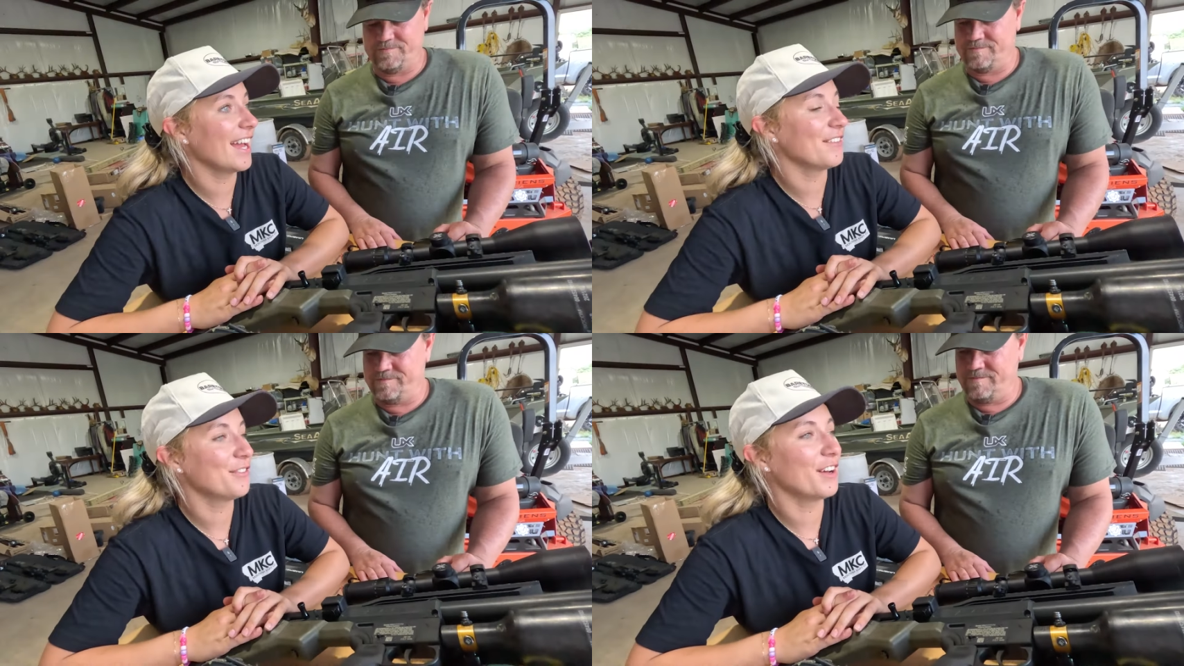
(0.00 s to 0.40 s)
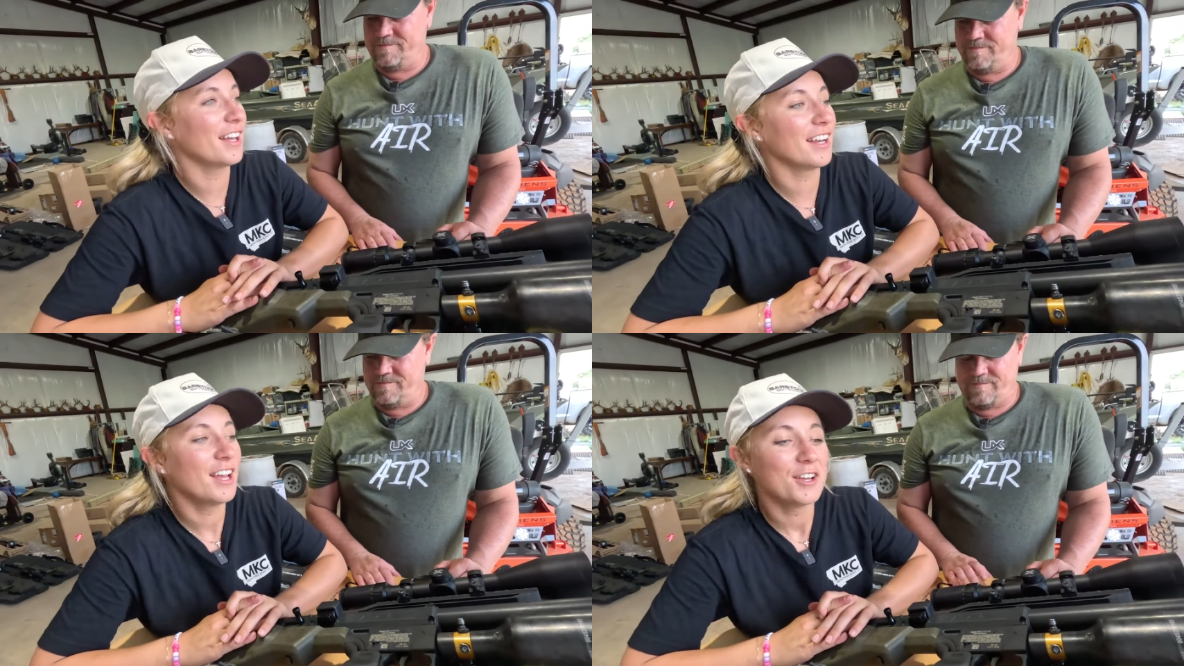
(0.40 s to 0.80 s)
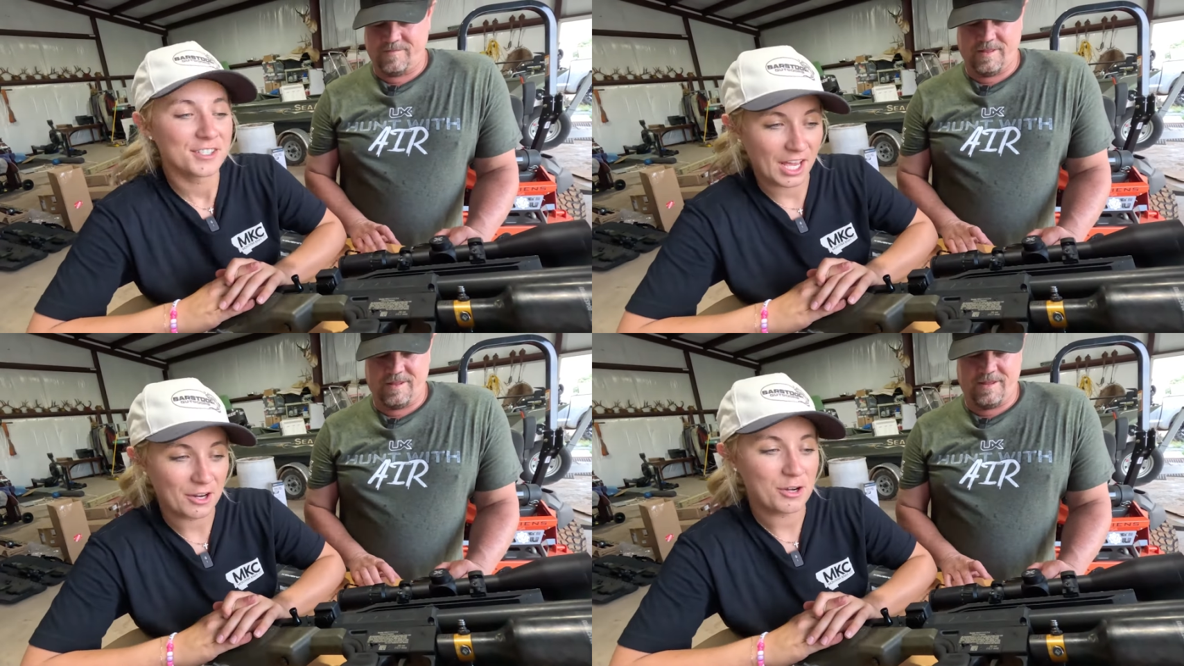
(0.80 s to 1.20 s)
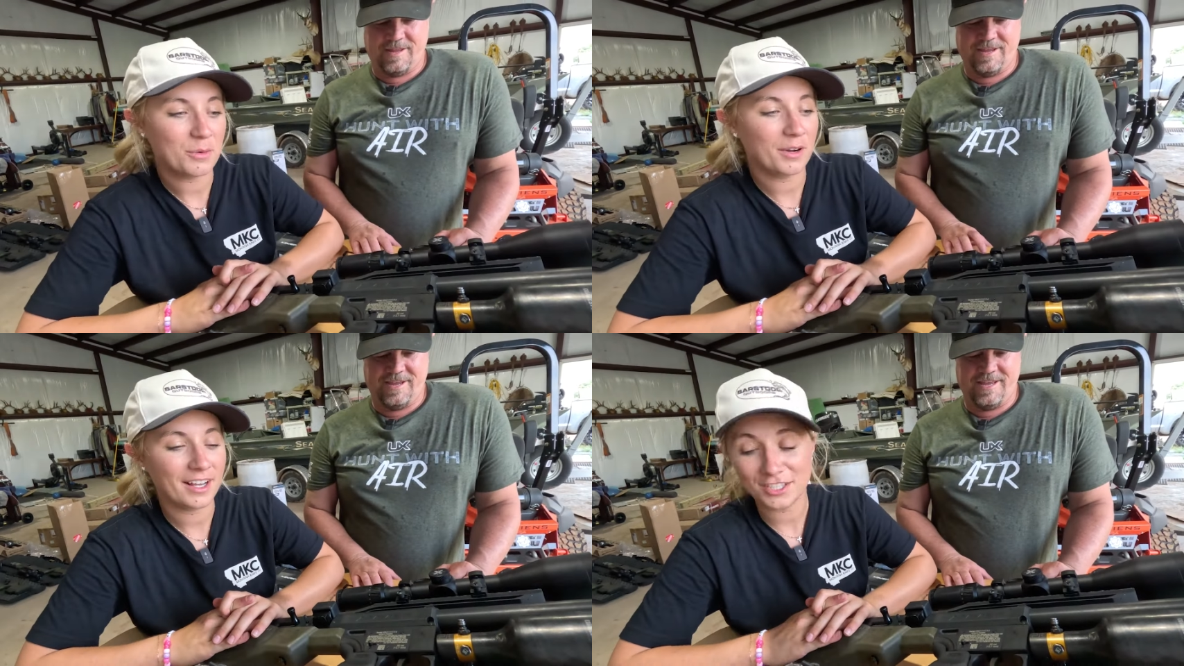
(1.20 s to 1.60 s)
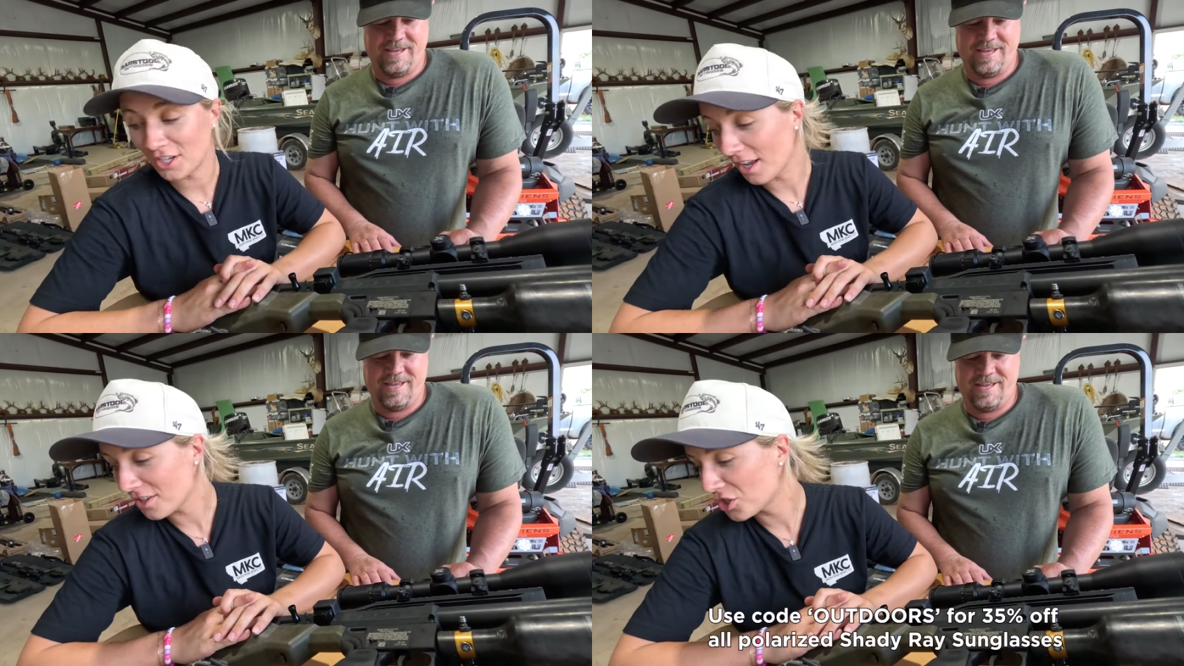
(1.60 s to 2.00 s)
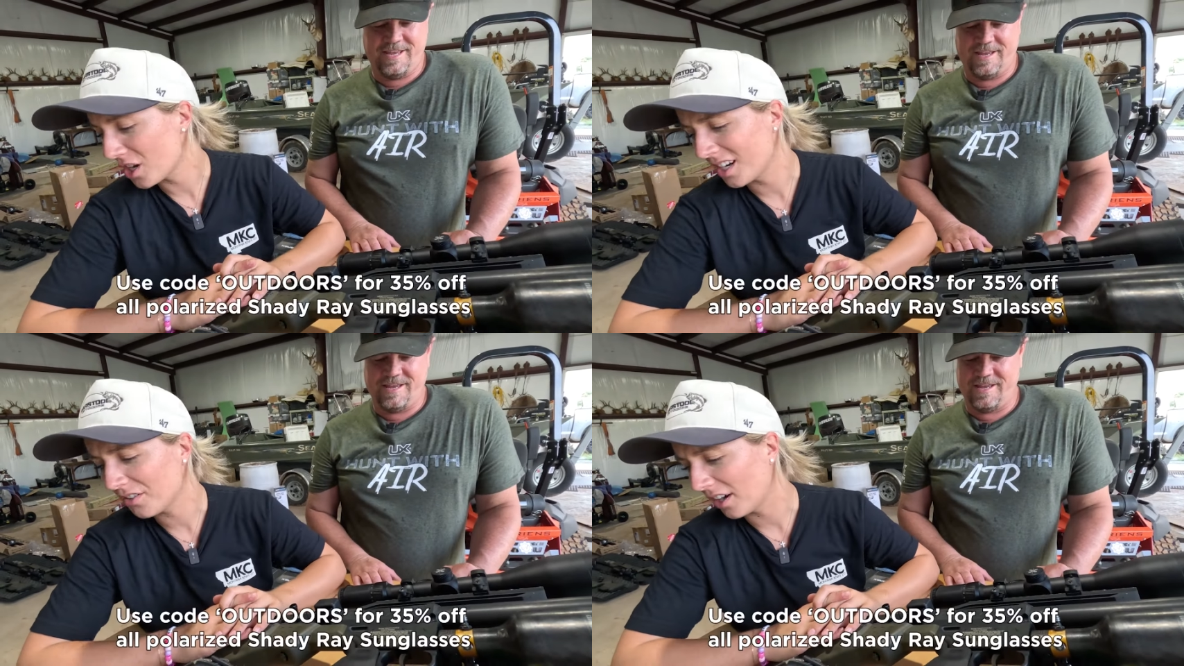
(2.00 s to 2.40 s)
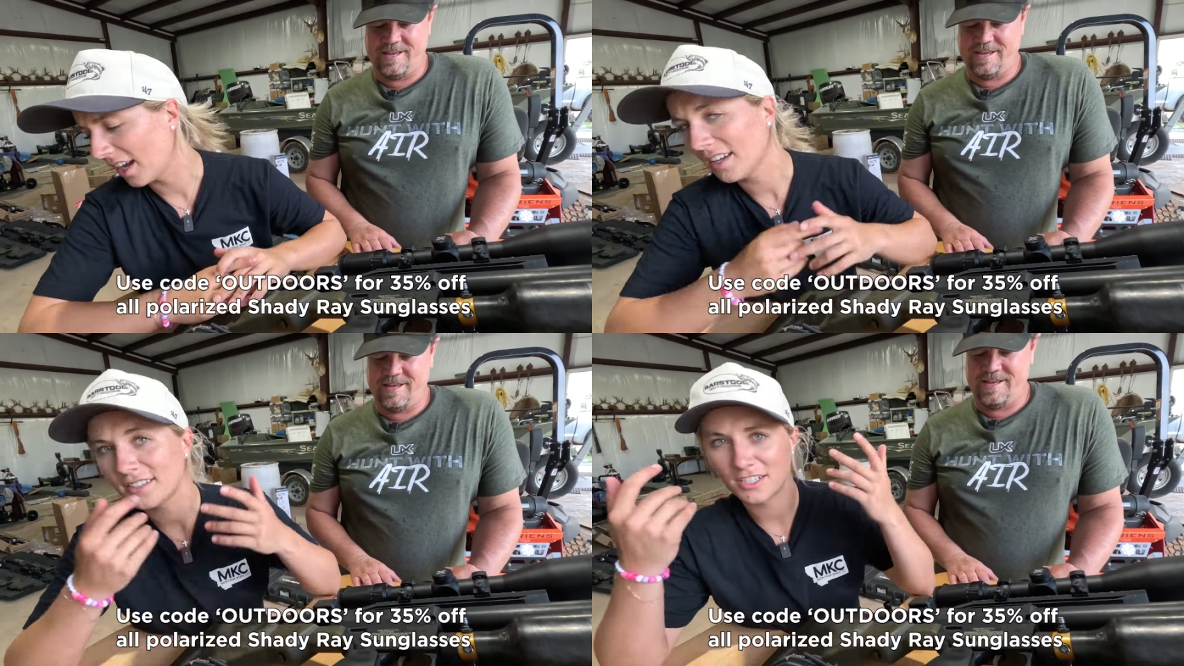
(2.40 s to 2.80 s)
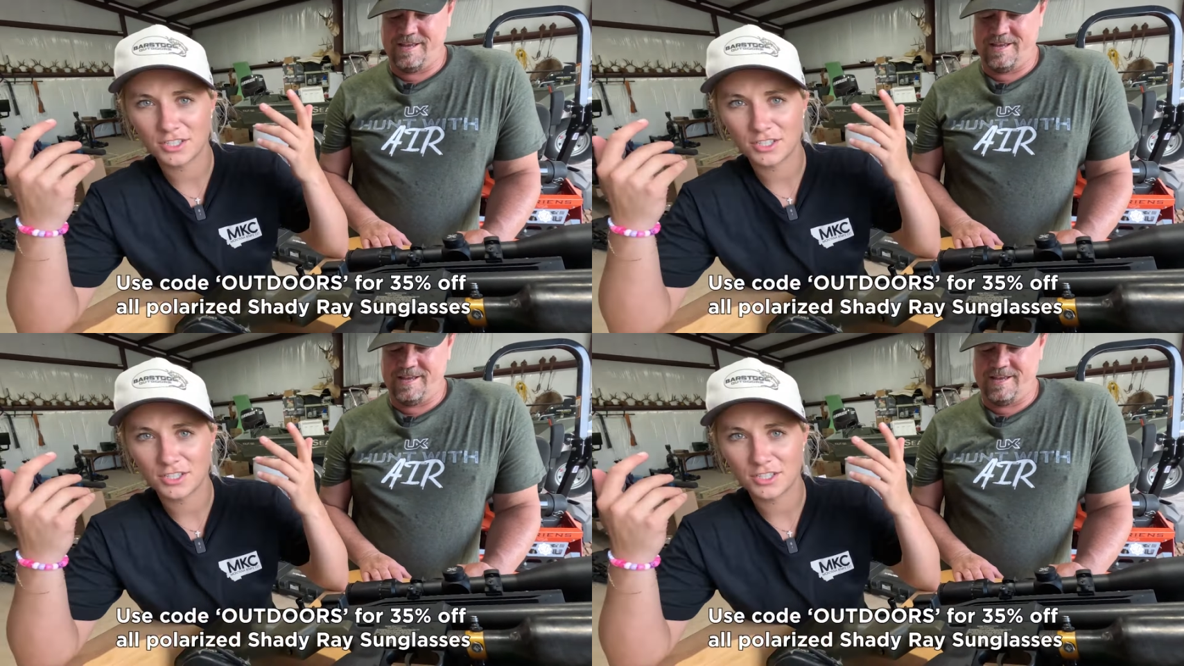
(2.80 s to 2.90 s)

Speaker 1: had fun. Shout out Umarex. Shout out to Shady Rays. I